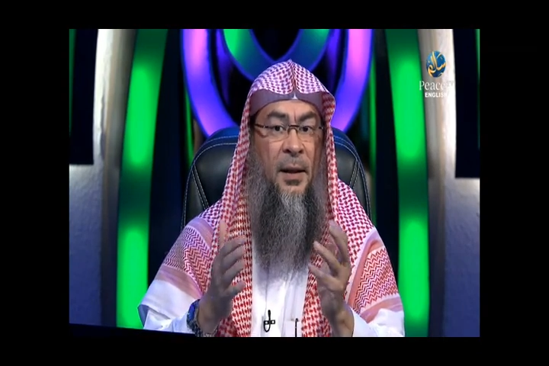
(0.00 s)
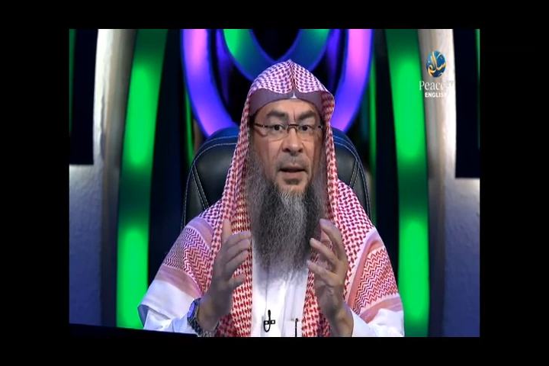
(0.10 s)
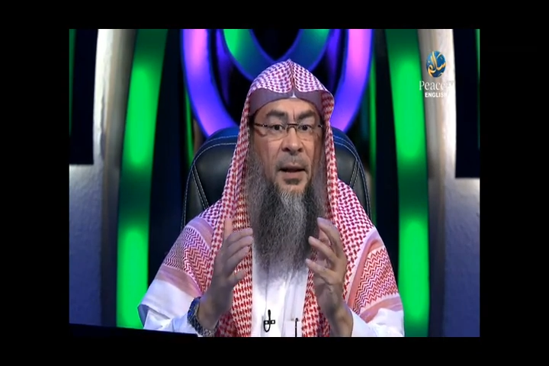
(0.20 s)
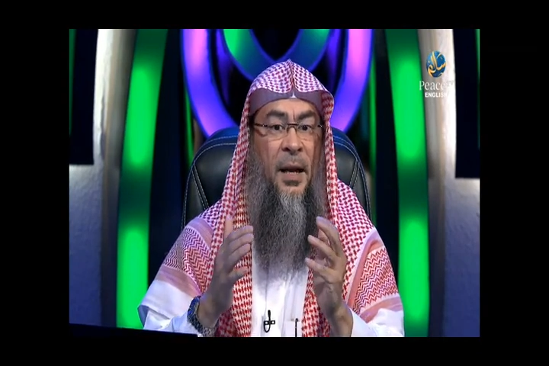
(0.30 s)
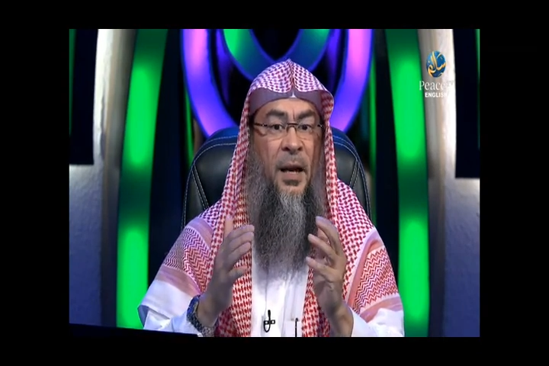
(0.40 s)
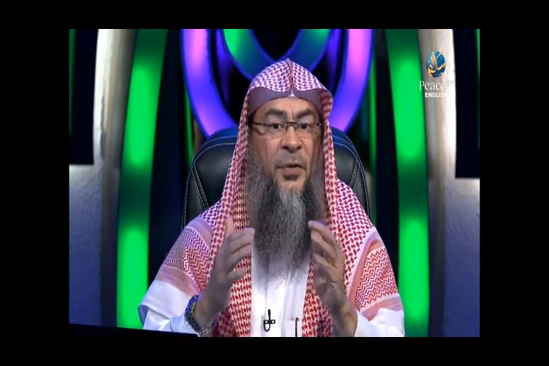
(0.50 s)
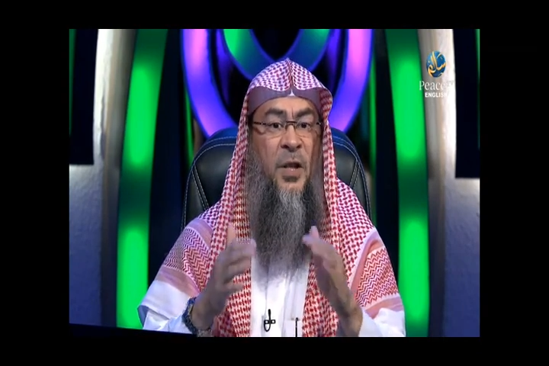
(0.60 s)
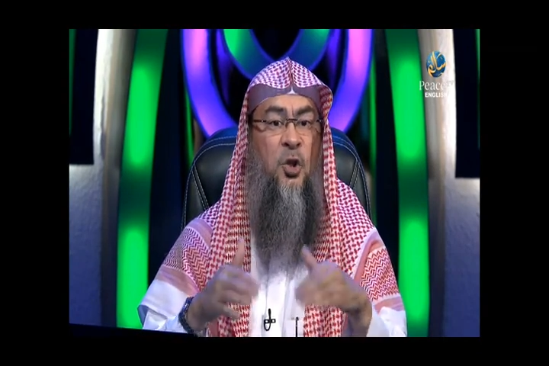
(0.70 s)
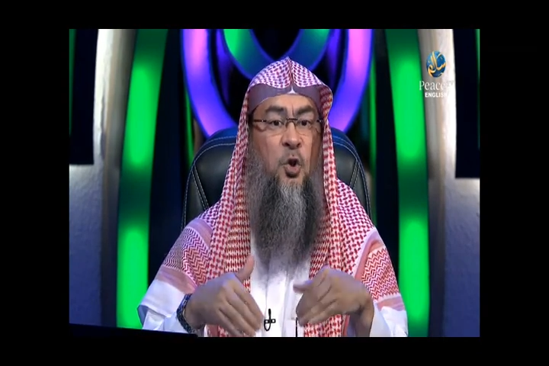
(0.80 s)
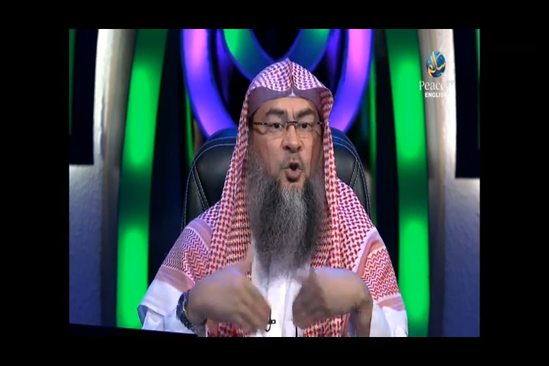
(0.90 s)
If it's
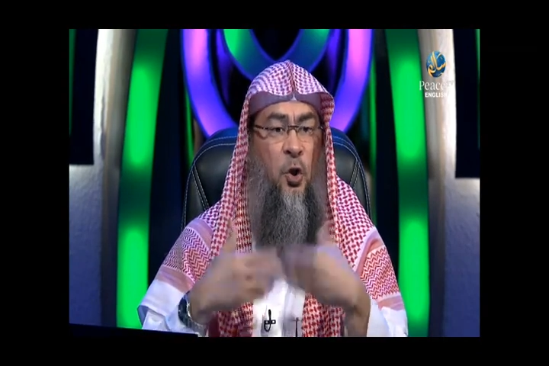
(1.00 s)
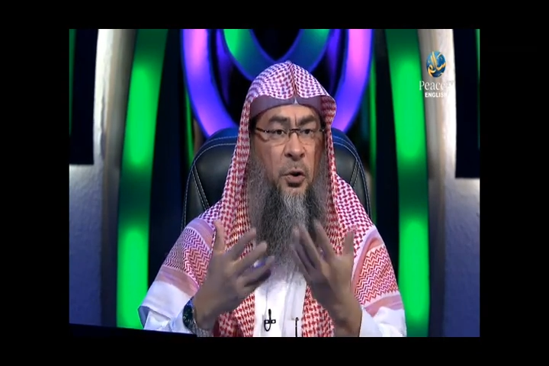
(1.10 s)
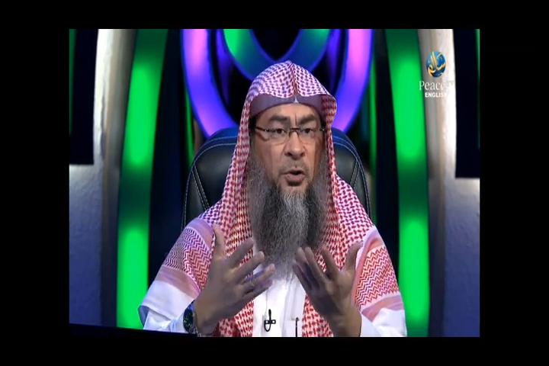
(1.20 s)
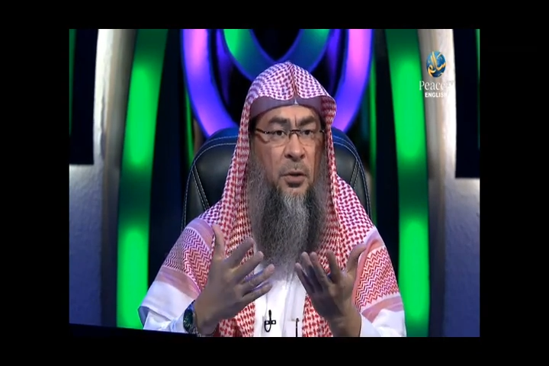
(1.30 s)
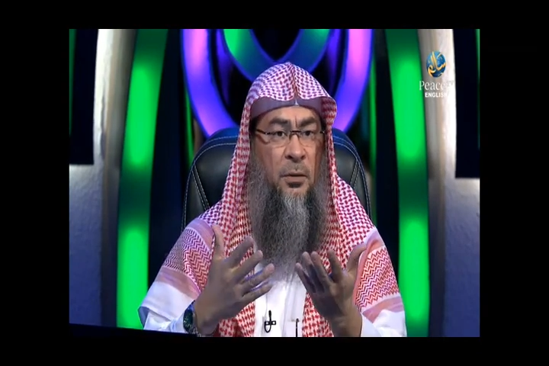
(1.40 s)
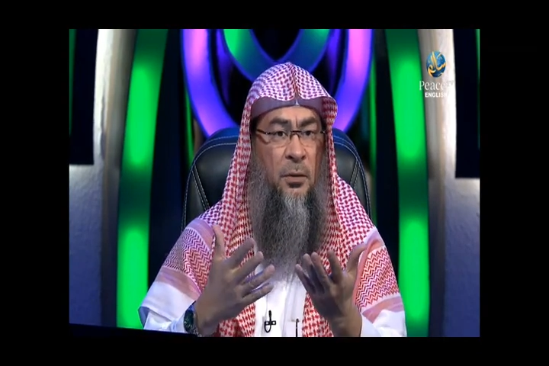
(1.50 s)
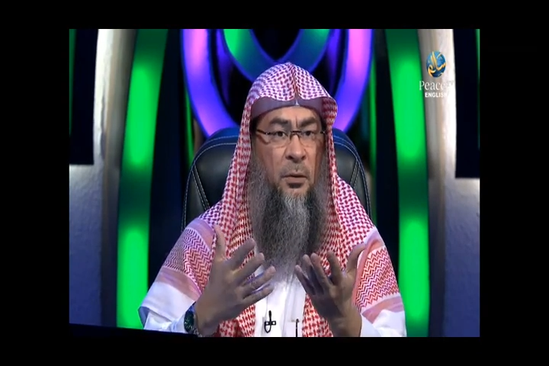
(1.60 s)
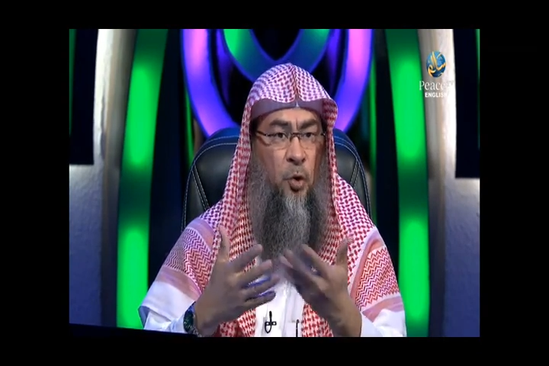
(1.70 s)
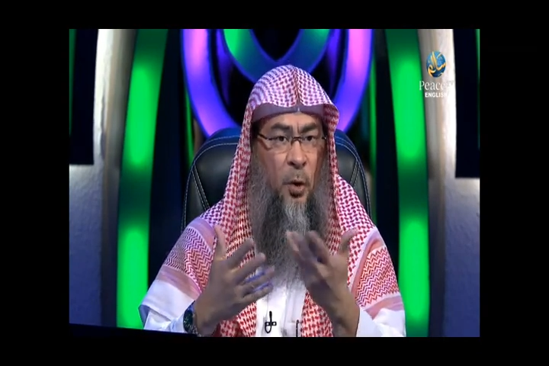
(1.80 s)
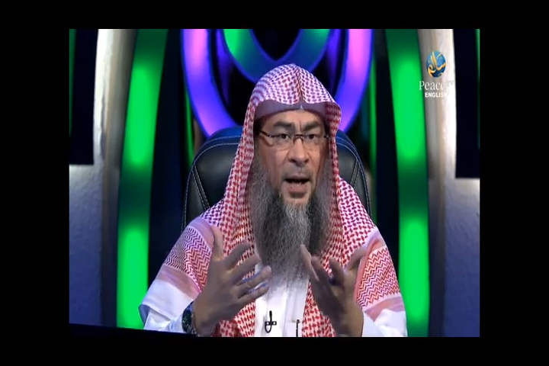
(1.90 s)
good
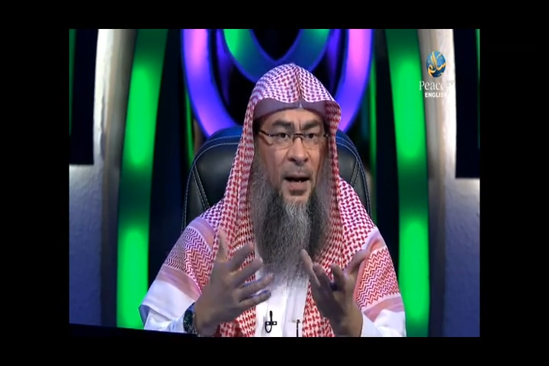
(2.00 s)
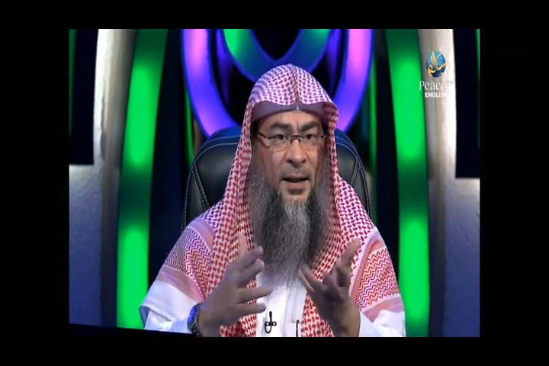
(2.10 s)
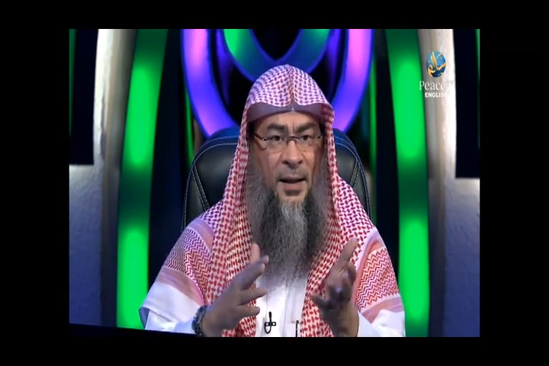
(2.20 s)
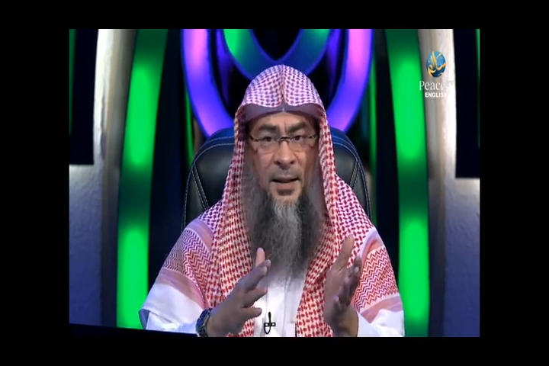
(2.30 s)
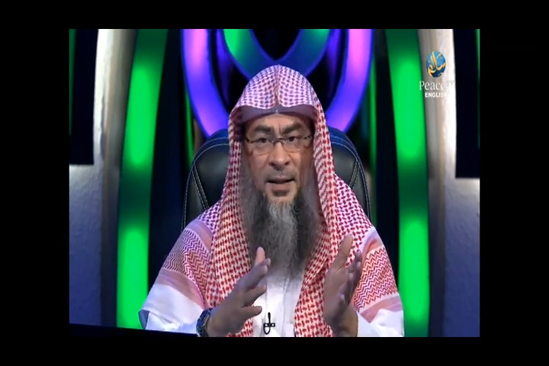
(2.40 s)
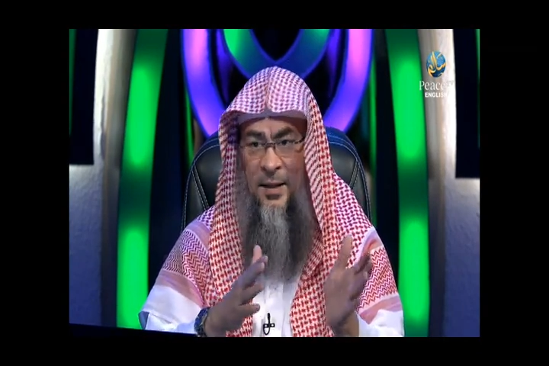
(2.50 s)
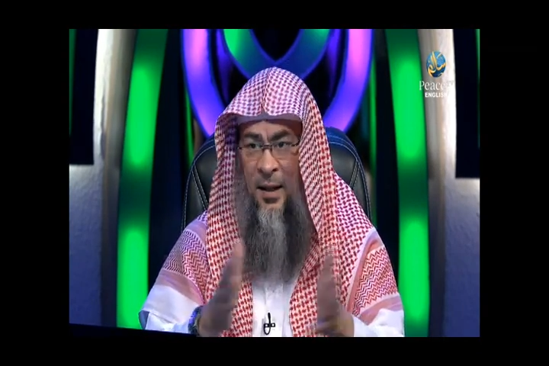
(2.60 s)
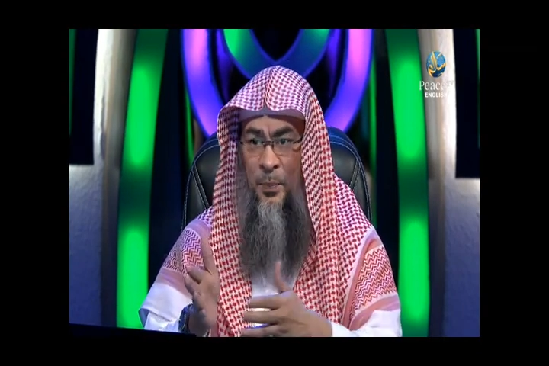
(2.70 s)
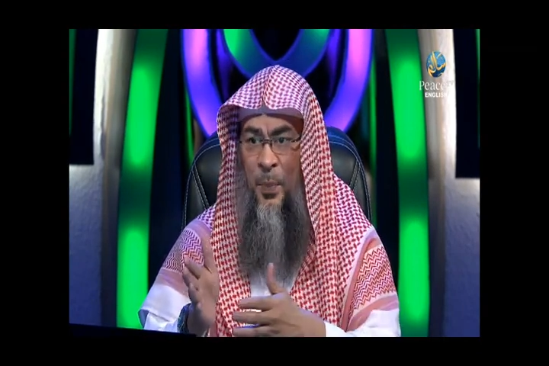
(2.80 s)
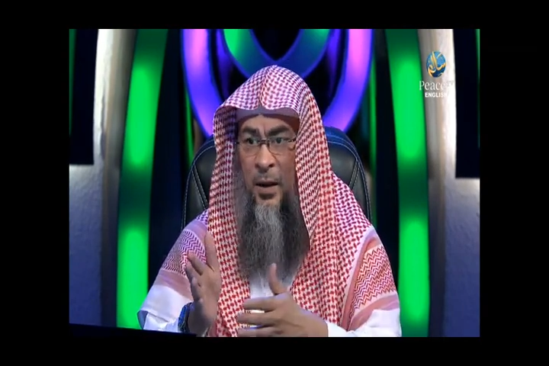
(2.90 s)
dua that is not
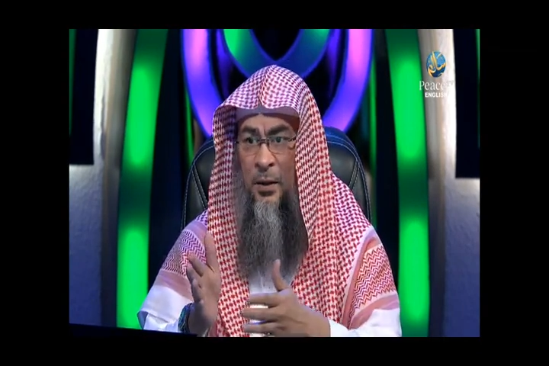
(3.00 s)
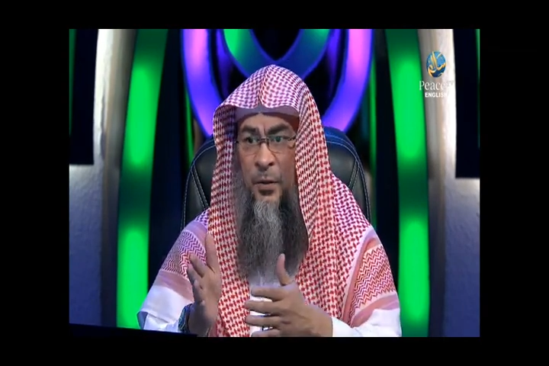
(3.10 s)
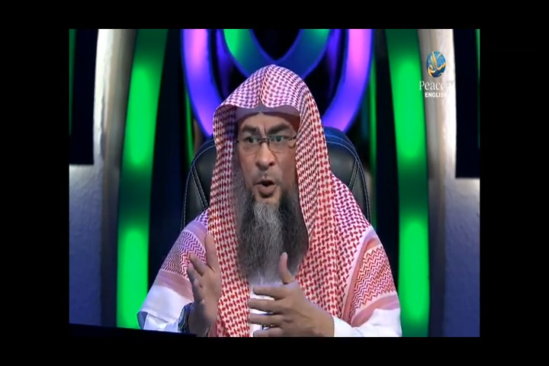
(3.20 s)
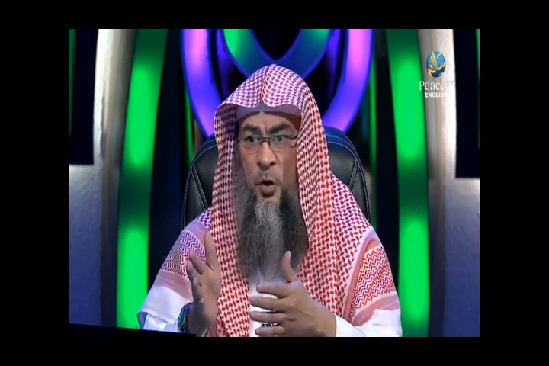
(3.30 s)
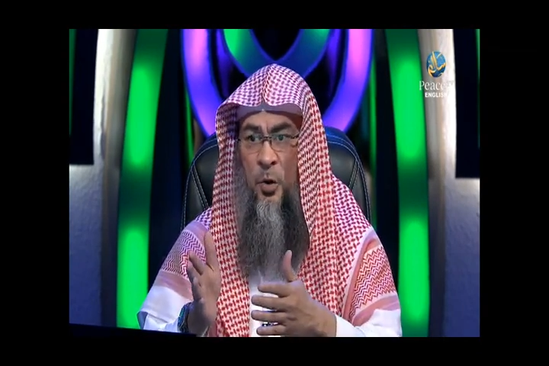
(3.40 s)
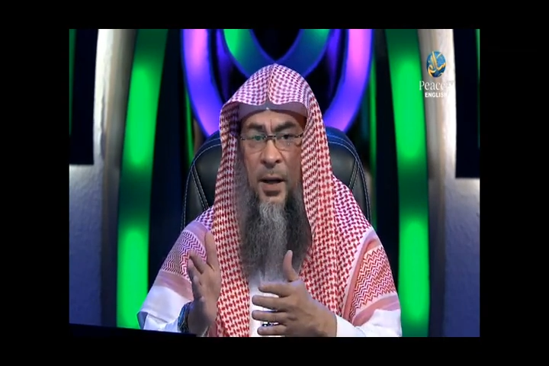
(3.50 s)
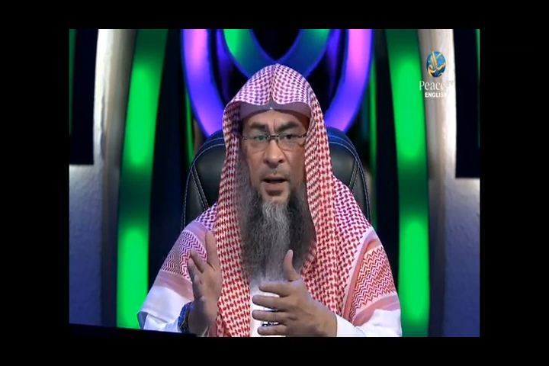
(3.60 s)
part of the sunnah,